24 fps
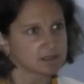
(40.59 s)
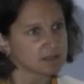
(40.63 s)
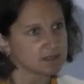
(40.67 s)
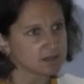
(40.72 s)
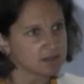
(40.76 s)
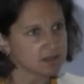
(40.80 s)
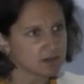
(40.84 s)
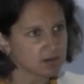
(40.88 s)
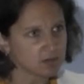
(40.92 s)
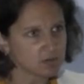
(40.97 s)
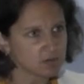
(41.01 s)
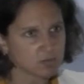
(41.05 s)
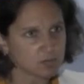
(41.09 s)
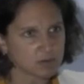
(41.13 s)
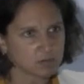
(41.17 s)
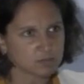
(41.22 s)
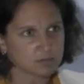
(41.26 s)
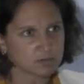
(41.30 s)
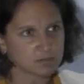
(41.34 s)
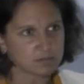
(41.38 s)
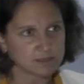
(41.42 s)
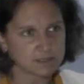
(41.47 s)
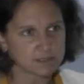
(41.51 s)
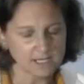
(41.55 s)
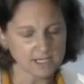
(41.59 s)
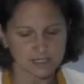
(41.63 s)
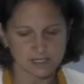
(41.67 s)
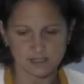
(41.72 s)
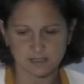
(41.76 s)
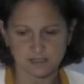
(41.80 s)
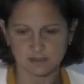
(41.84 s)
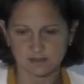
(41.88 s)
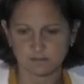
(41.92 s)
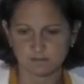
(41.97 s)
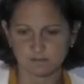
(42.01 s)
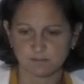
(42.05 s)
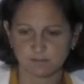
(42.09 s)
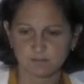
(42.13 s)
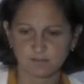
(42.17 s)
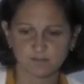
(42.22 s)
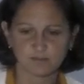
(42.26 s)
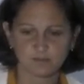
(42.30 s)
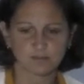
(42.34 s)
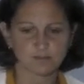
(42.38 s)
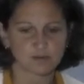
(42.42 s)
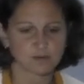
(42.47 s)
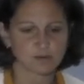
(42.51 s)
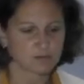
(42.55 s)
The other one will be dying
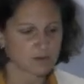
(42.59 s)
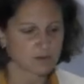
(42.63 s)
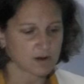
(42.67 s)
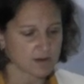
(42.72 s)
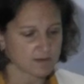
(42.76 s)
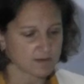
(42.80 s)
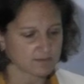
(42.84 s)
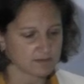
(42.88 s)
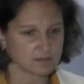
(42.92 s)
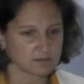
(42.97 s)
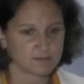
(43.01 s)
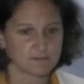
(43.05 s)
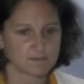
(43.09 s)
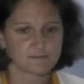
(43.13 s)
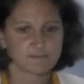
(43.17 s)
before arrival.